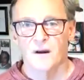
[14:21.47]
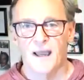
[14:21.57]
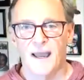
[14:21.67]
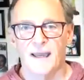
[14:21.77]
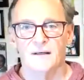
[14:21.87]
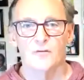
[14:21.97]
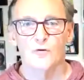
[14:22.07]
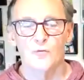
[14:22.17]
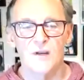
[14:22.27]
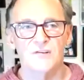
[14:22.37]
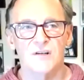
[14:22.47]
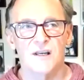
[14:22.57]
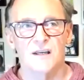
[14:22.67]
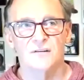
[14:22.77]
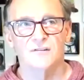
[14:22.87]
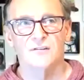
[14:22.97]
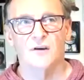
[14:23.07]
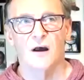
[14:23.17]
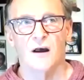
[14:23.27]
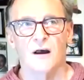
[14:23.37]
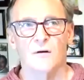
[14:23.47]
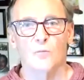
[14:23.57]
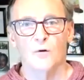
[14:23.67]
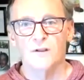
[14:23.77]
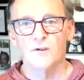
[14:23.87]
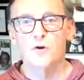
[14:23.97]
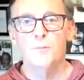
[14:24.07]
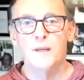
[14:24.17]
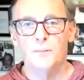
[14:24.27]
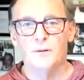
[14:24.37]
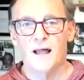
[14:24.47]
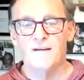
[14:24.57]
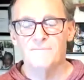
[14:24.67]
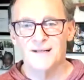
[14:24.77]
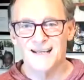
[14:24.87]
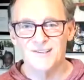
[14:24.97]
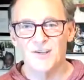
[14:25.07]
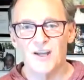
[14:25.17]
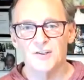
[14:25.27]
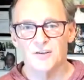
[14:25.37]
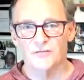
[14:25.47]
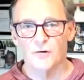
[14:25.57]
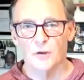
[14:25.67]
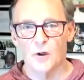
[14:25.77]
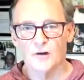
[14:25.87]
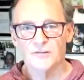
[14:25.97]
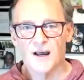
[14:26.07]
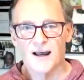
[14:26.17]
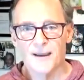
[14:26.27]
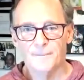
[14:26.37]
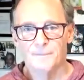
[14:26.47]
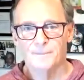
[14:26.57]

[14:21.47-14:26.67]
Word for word: And the reason is when two people have been contentious for a long time,